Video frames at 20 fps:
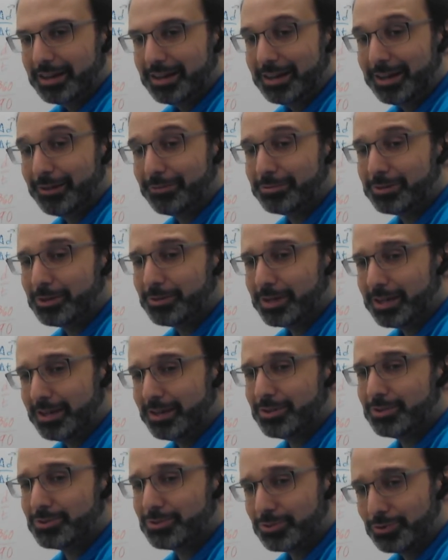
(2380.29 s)
If there
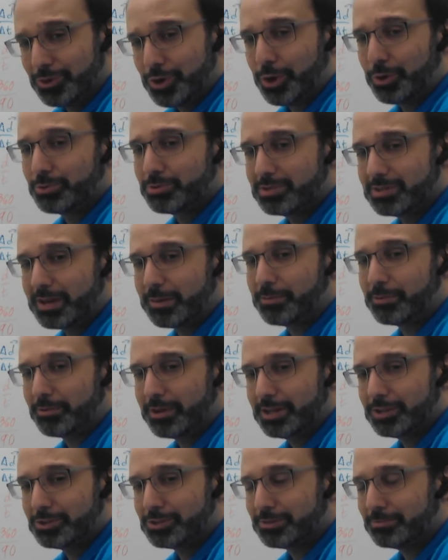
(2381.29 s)
is no
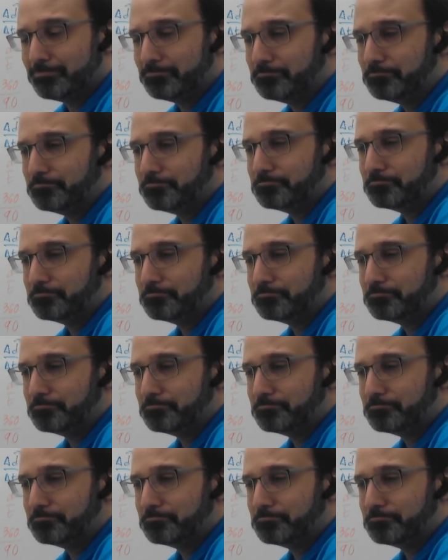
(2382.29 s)
separation,